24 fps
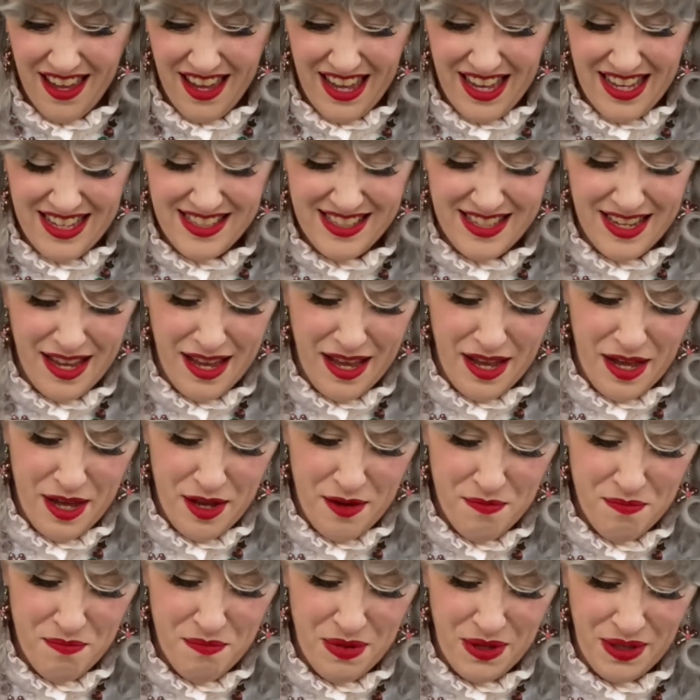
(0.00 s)
as I
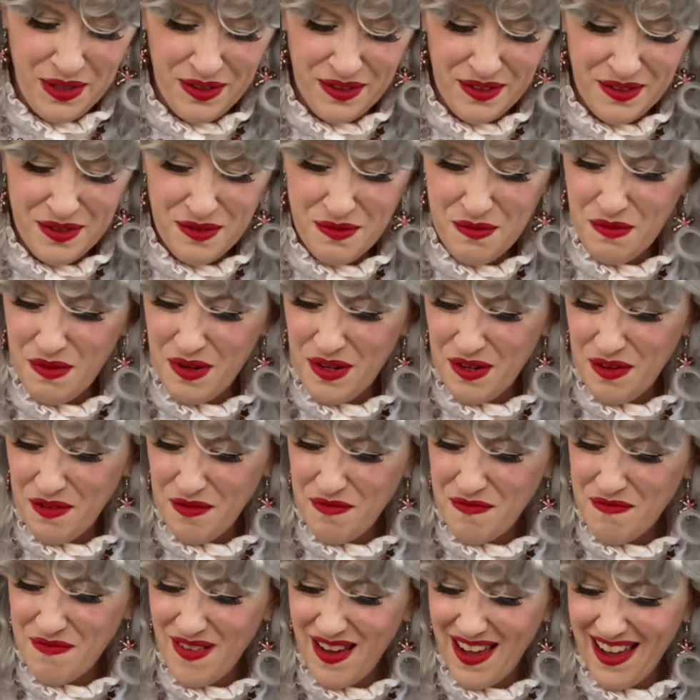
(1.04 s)
build one of
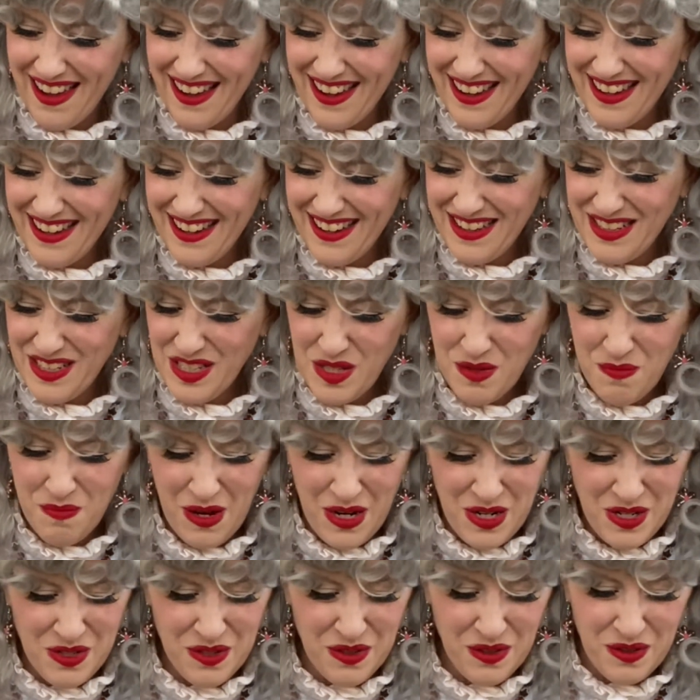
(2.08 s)
my
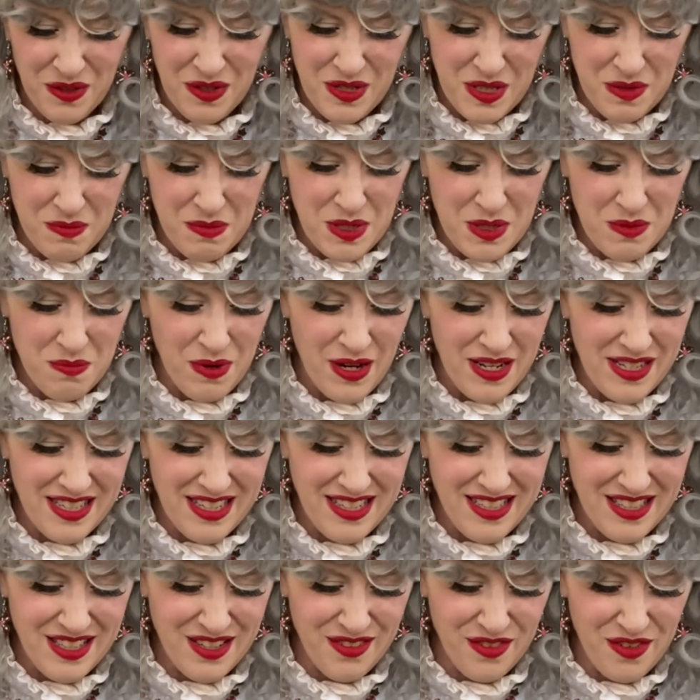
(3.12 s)
special Christmas
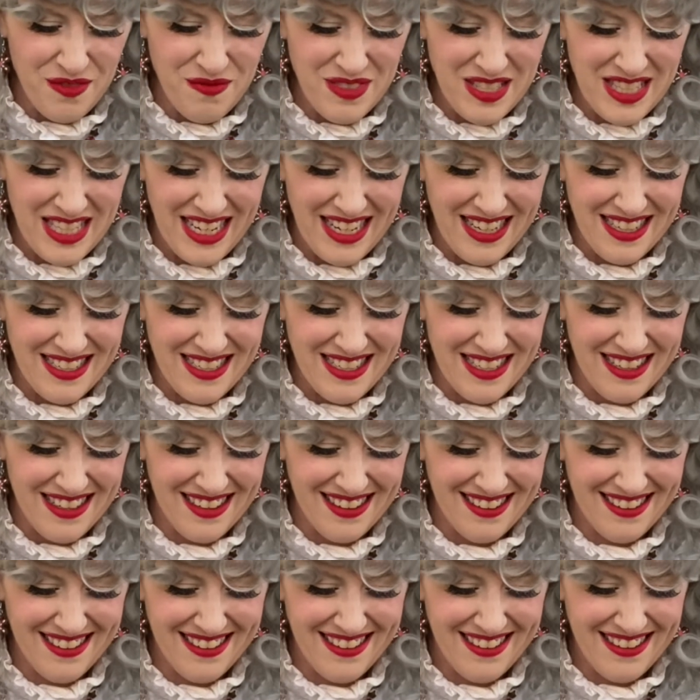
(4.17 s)
presents from
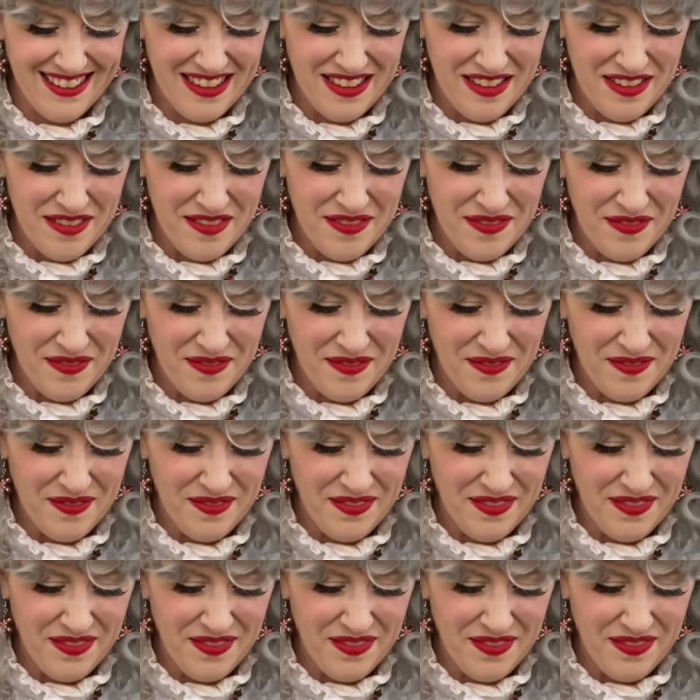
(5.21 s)
Santa.